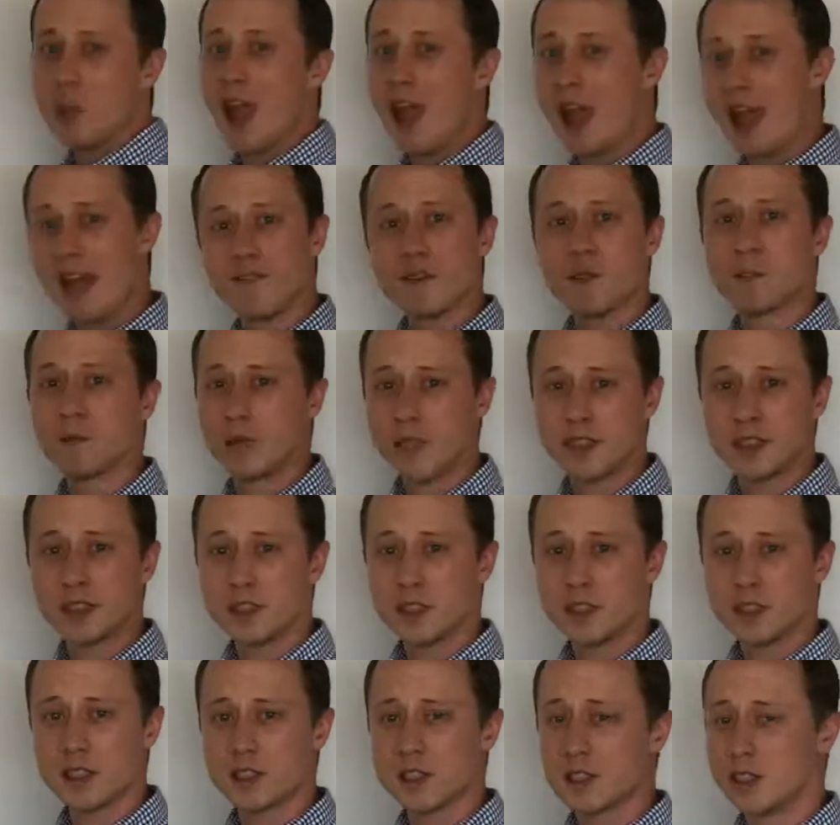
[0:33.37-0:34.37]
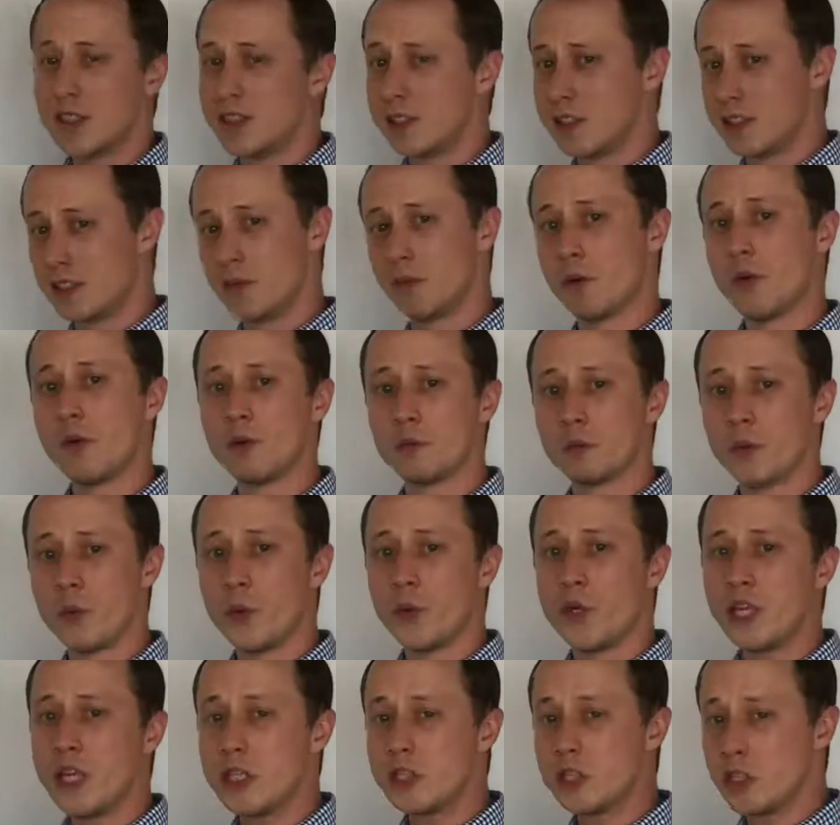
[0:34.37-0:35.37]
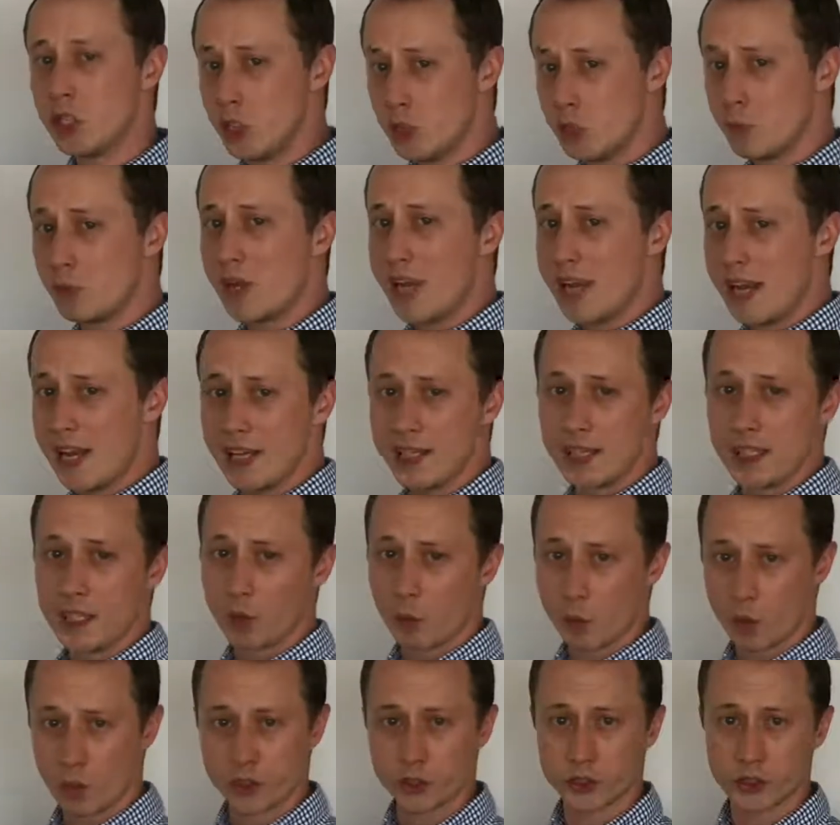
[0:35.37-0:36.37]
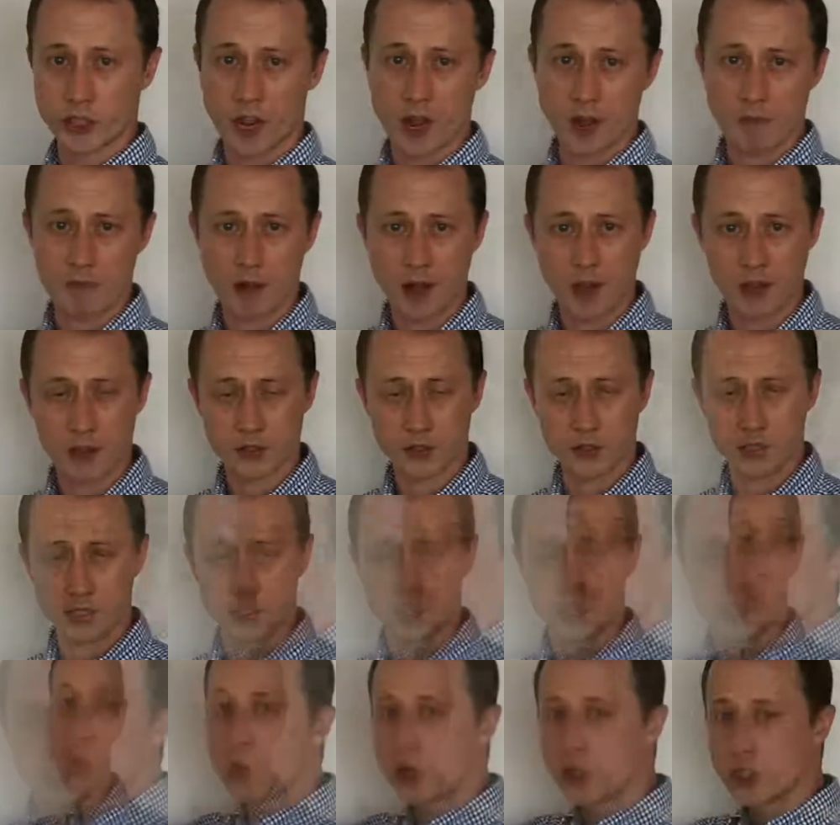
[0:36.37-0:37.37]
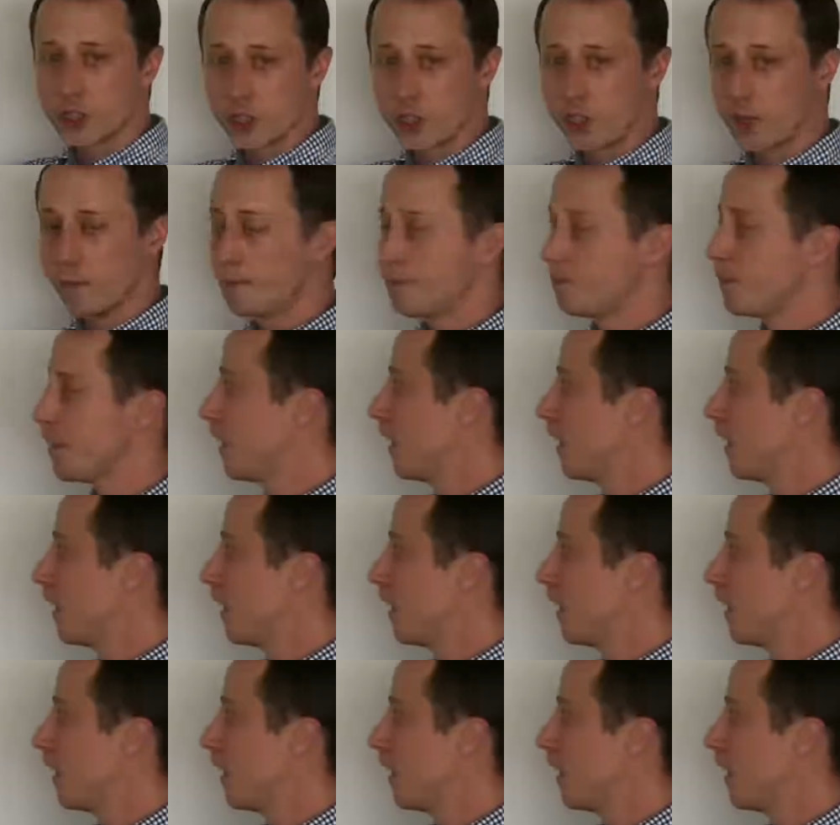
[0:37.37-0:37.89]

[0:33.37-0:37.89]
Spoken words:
have a business, 0 employees, you can get a workers' comp policy. In Georgia,